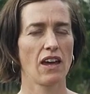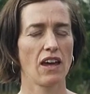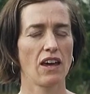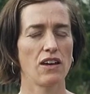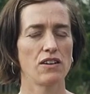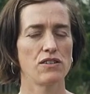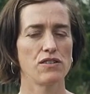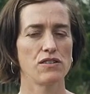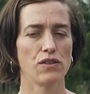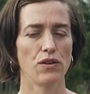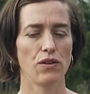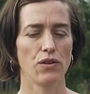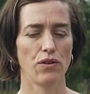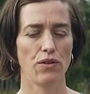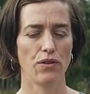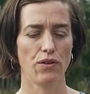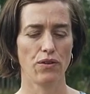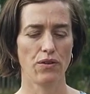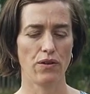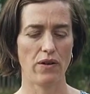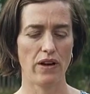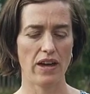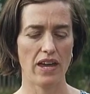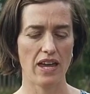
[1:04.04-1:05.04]

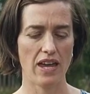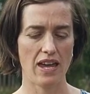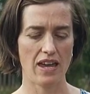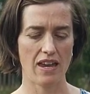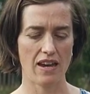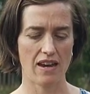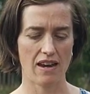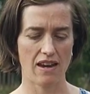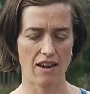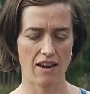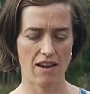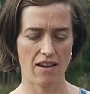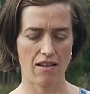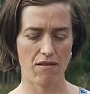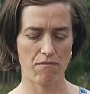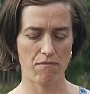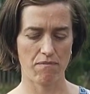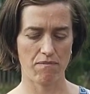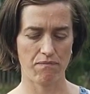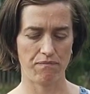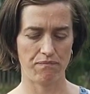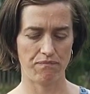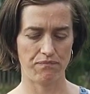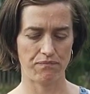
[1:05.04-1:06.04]
So in,
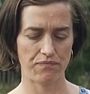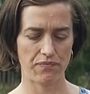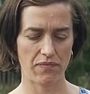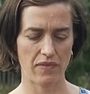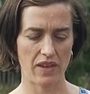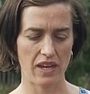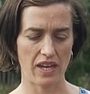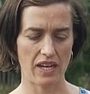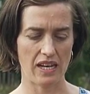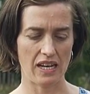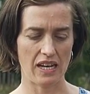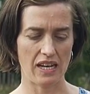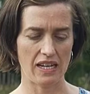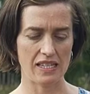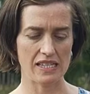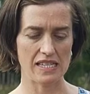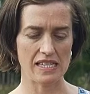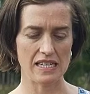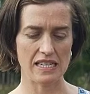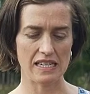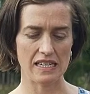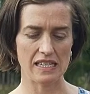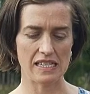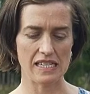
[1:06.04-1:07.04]
um, in
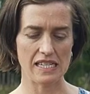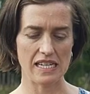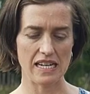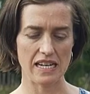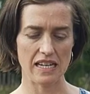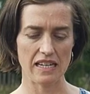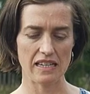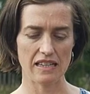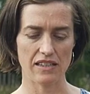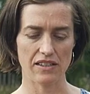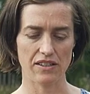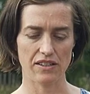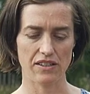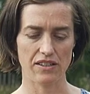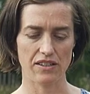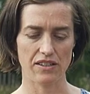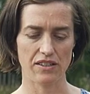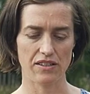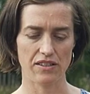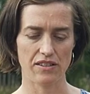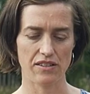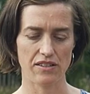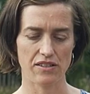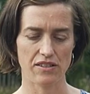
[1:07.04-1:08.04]
1998
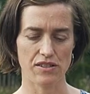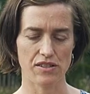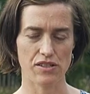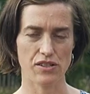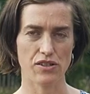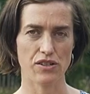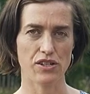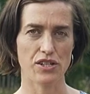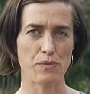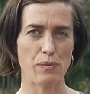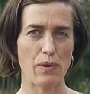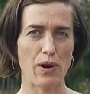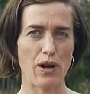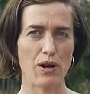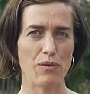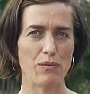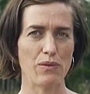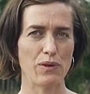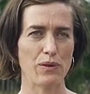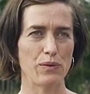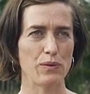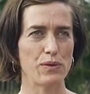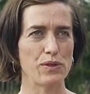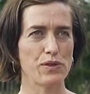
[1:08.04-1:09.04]
the, the Scottish
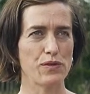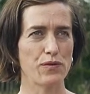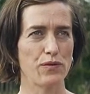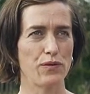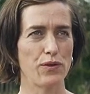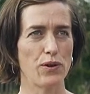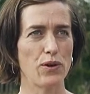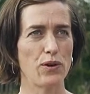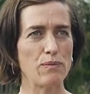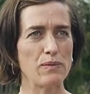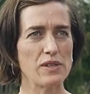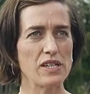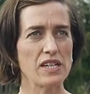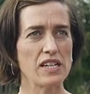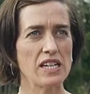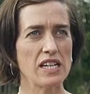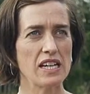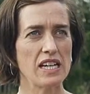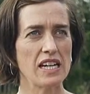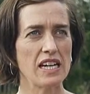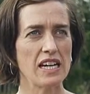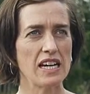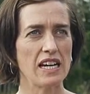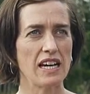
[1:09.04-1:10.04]
Parliament was formed
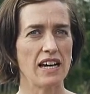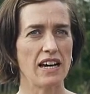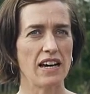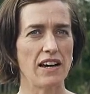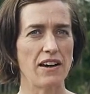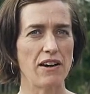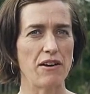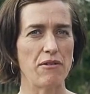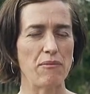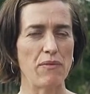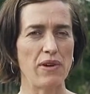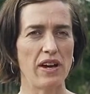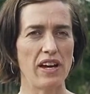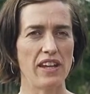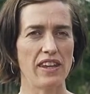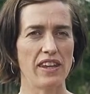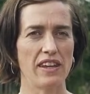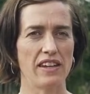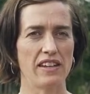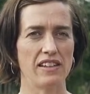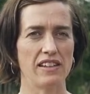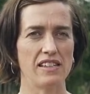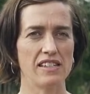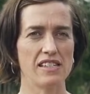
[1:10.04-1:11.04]
um,
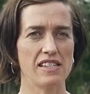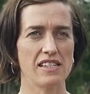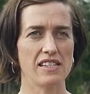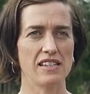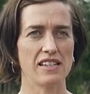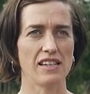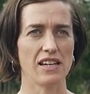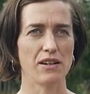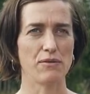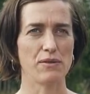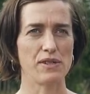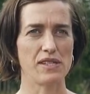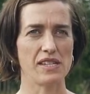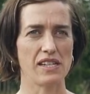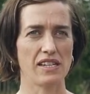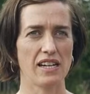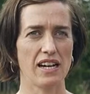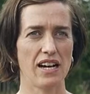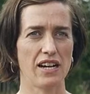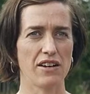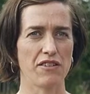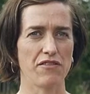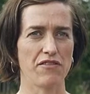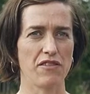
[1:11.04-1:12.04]
and that was
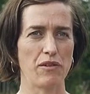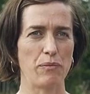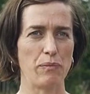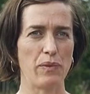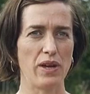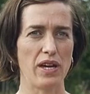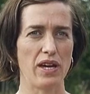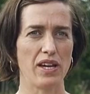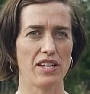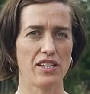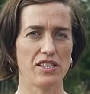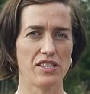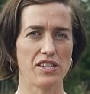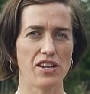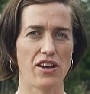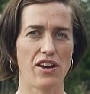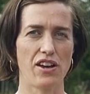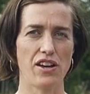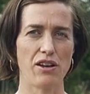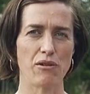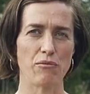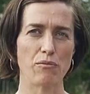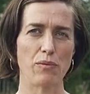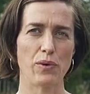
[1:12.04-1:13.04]
kind of a big
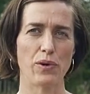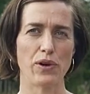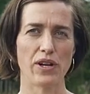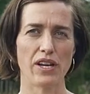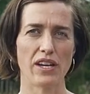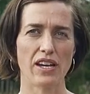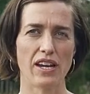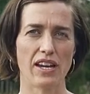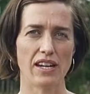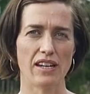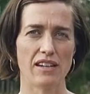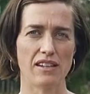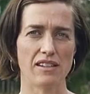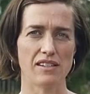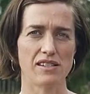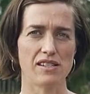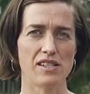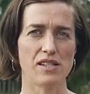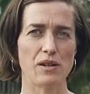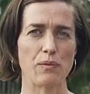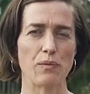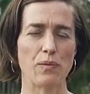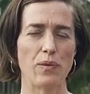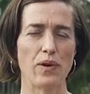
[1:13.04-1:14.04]
turning point in
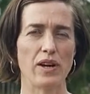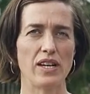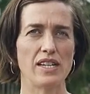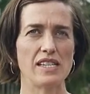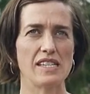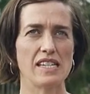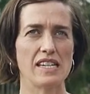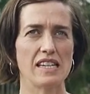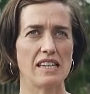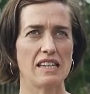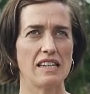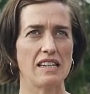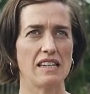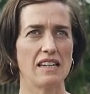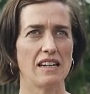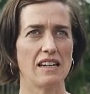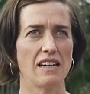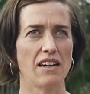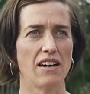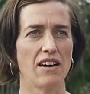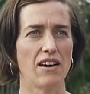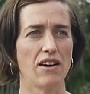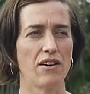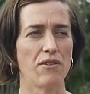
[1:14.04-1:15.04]
some ways in,
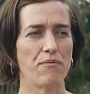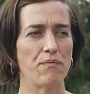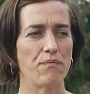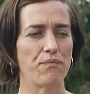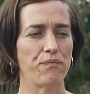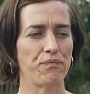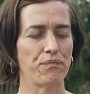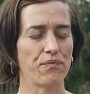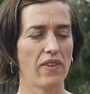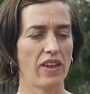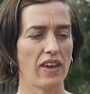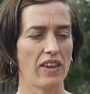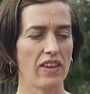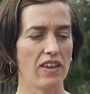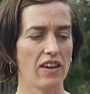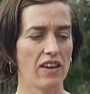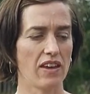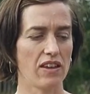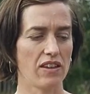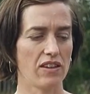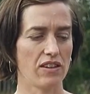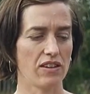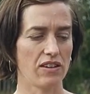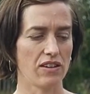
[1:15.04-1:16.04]
um, in
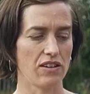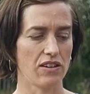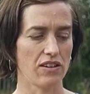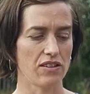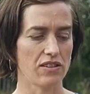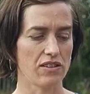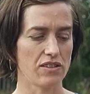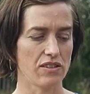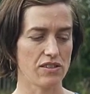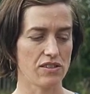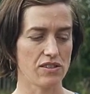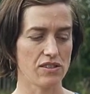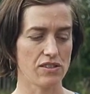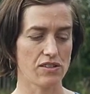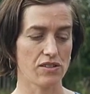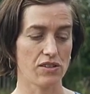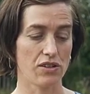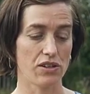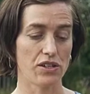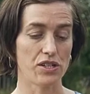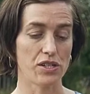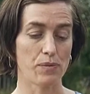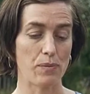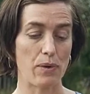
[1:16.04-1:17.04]
that the, the
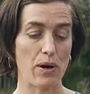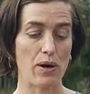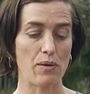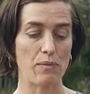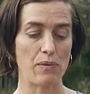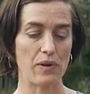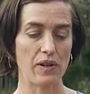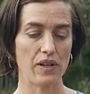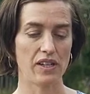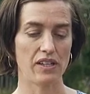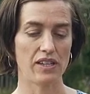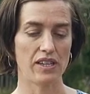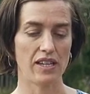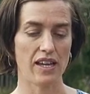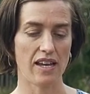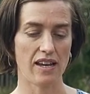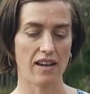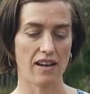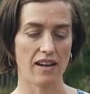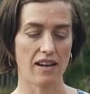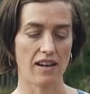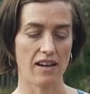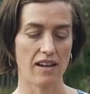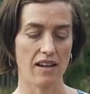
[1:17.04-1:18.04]
Scottish Parliament could
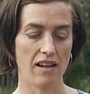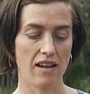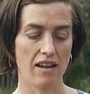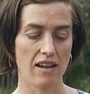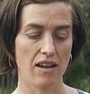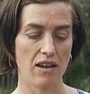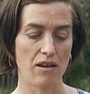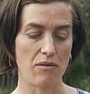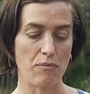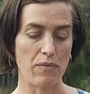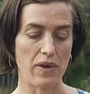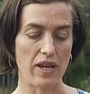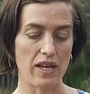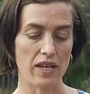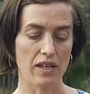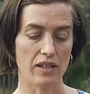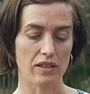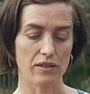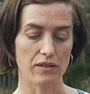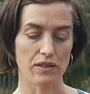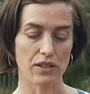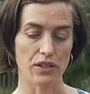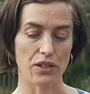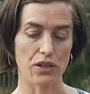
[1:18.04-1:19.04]
then
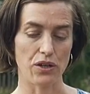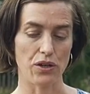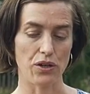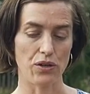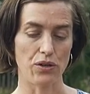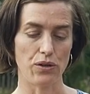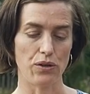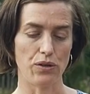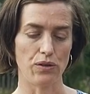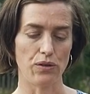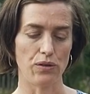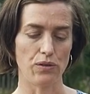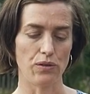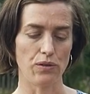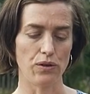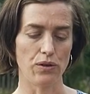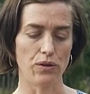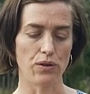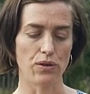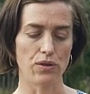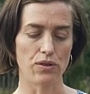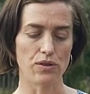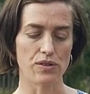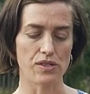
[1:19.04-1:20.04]
make new
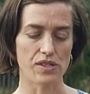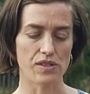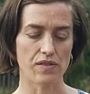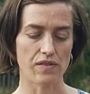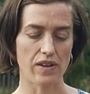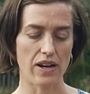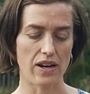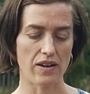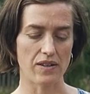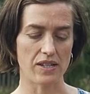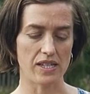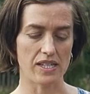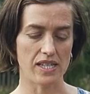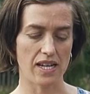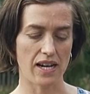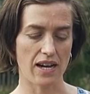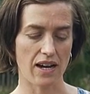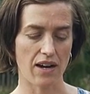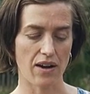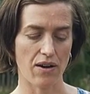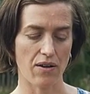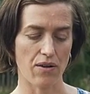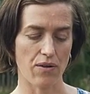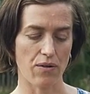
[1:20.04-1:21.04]
laws around
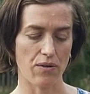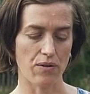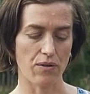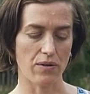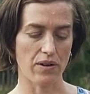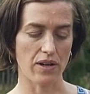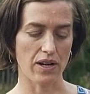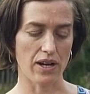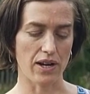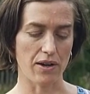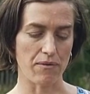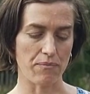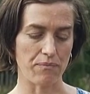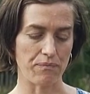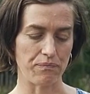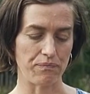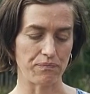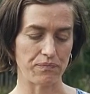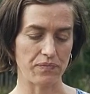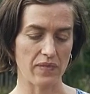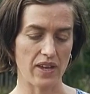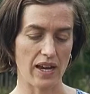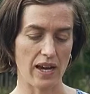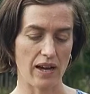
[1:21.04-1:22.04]
how,
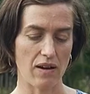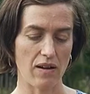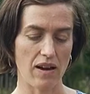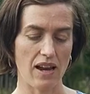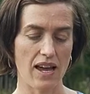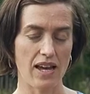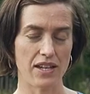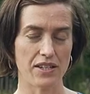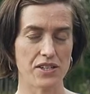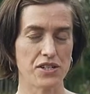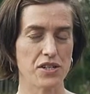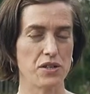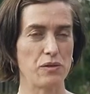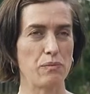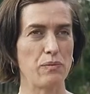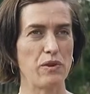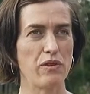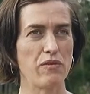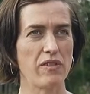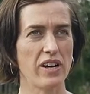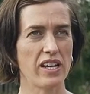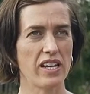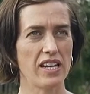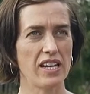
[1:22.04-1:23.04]
um, how land should be
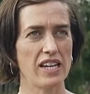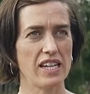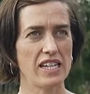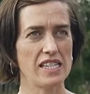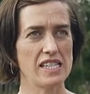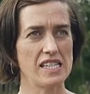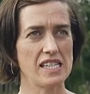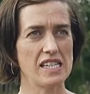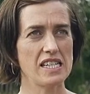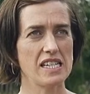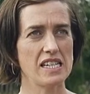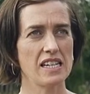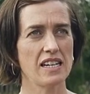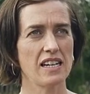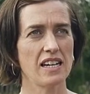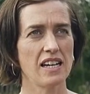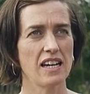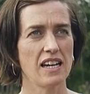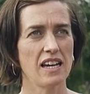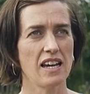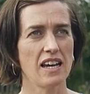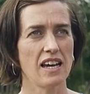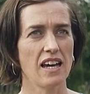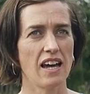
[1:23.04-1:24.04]
regulated
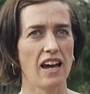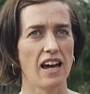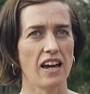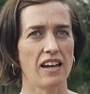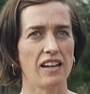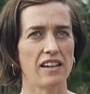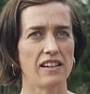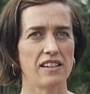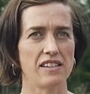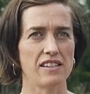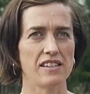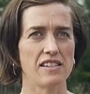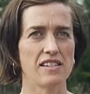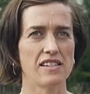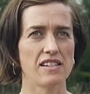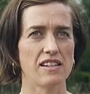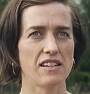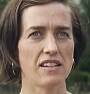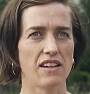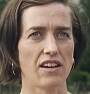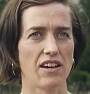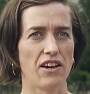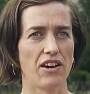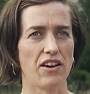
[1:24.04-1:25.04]
and
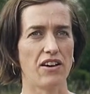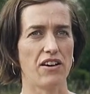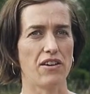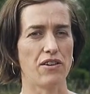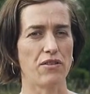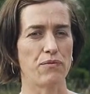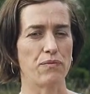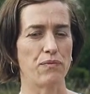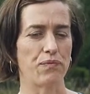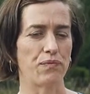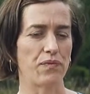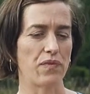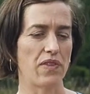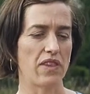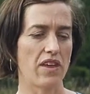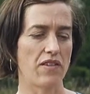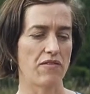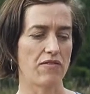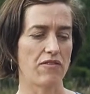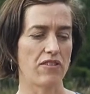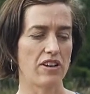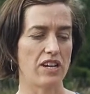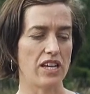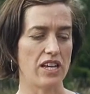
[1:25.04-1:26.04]
um,
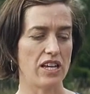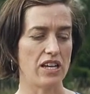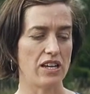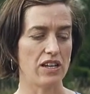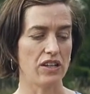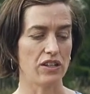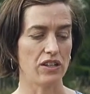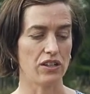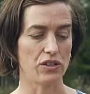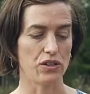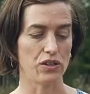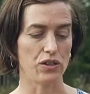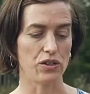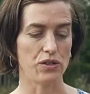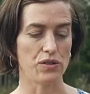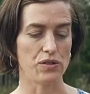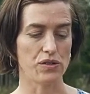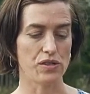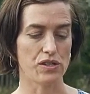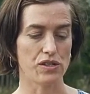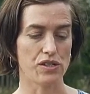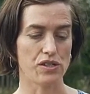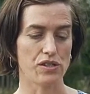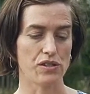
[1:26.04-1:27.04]
they've really
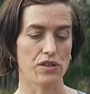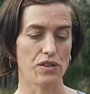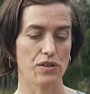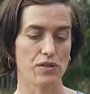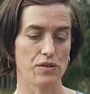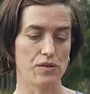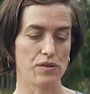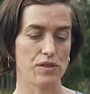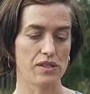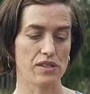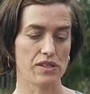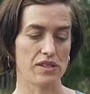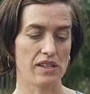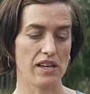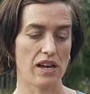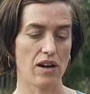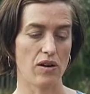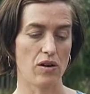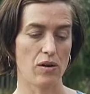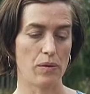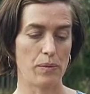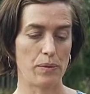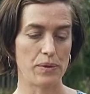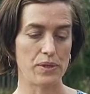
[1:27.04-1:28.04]
used those that
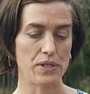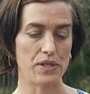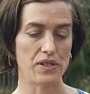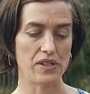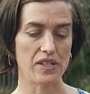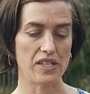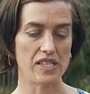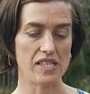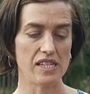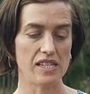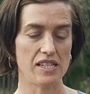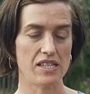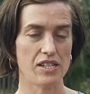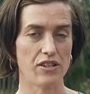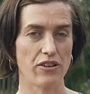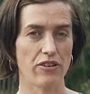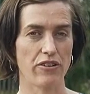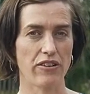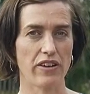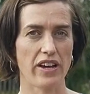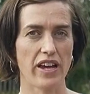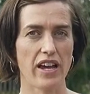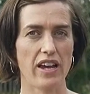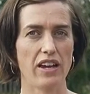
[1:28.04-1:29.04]
opportunity to
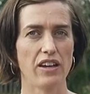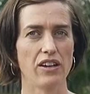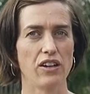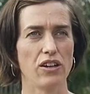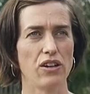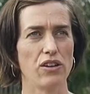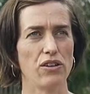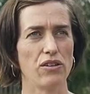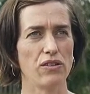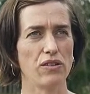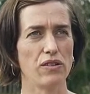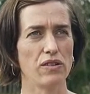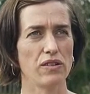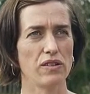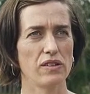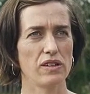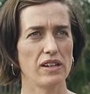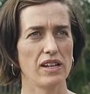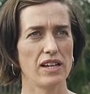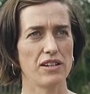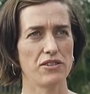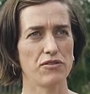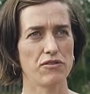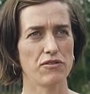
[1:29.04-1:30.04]
create new new
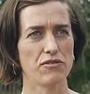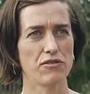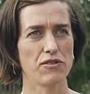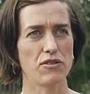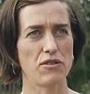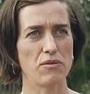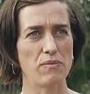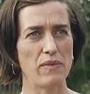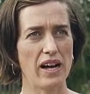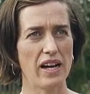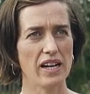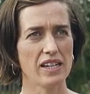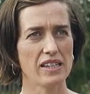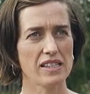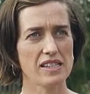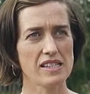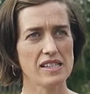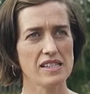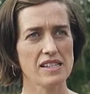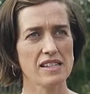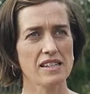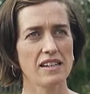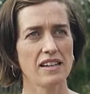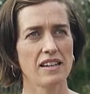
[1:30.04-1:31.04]
Land Reform
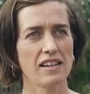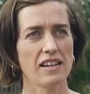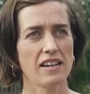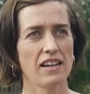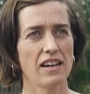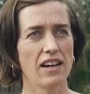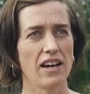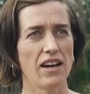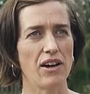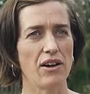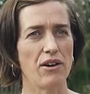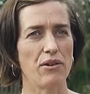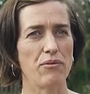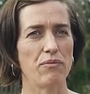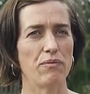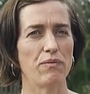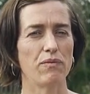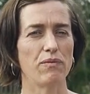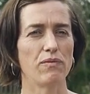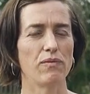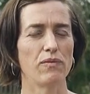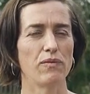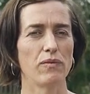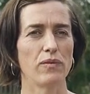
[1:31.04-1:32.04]
Act,
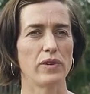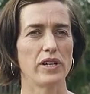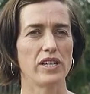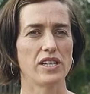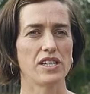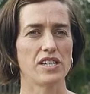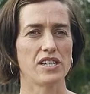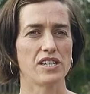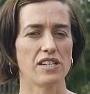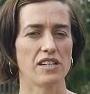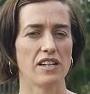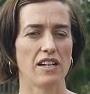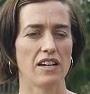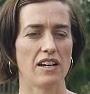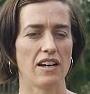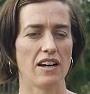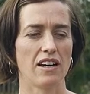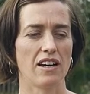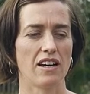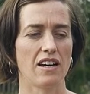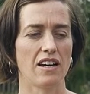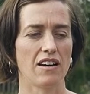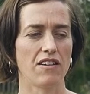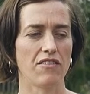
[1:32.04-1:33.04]
um, which
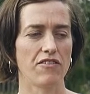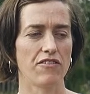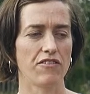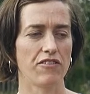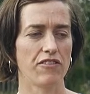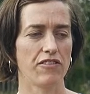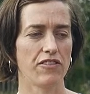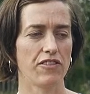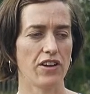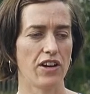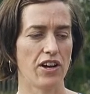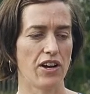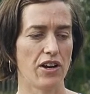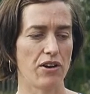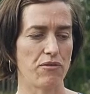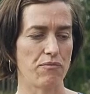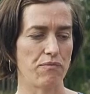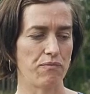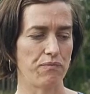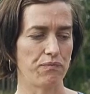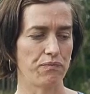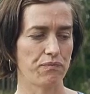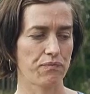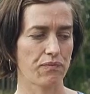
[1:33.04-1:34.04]
have
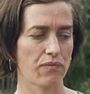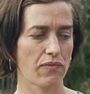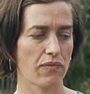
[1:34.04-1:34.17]
um,